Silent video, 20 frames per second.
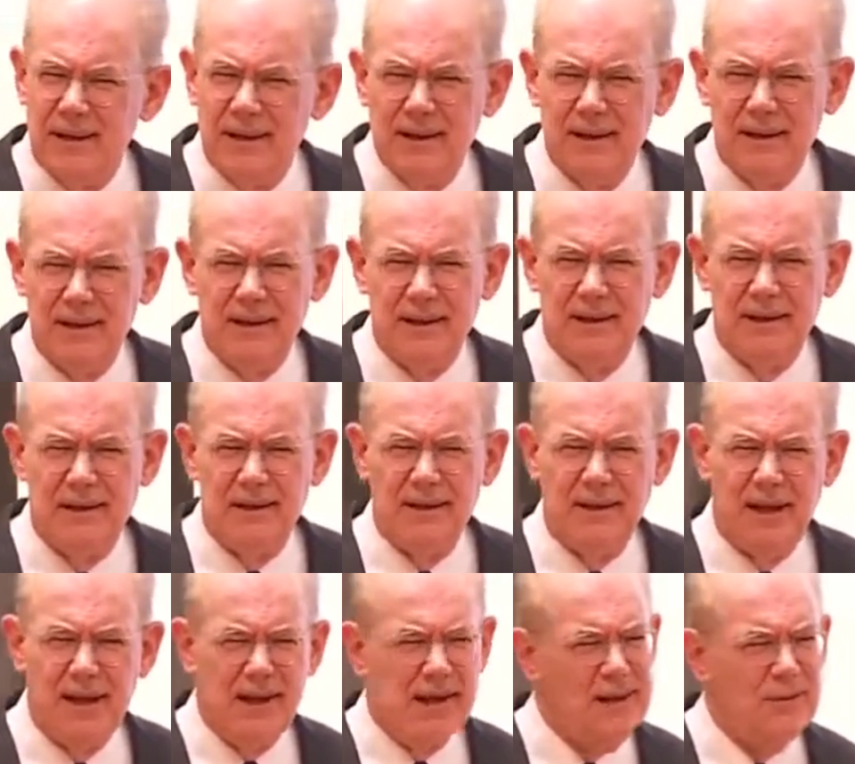Uh,
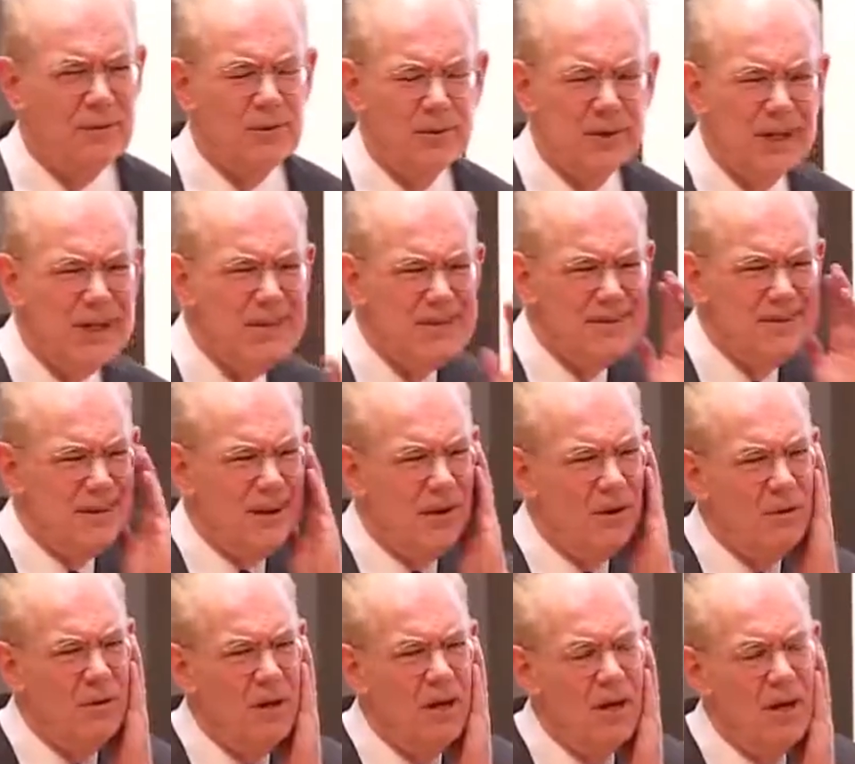I don't think
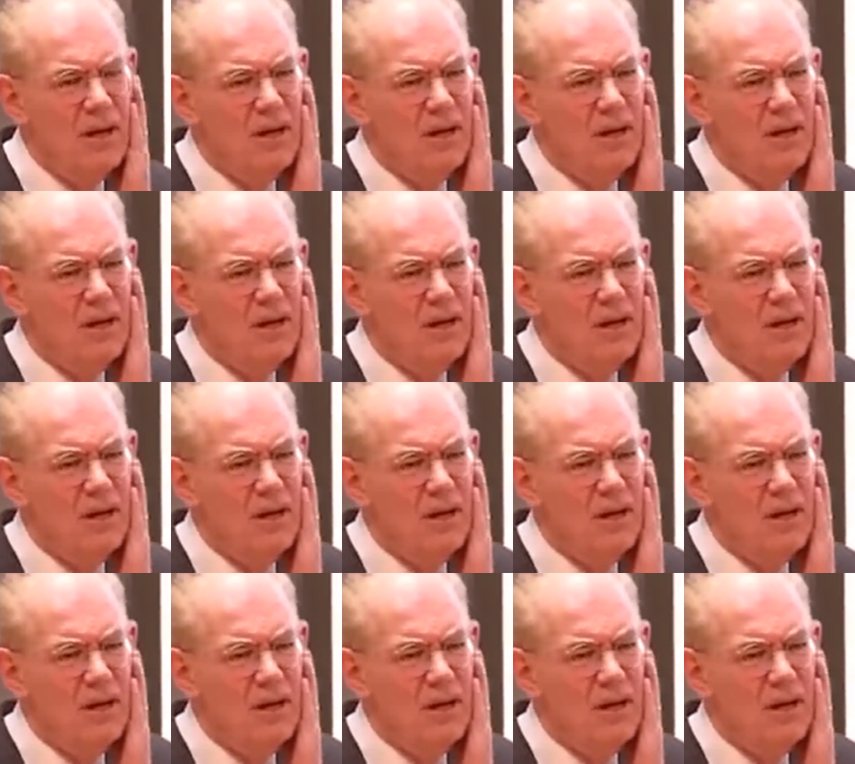so.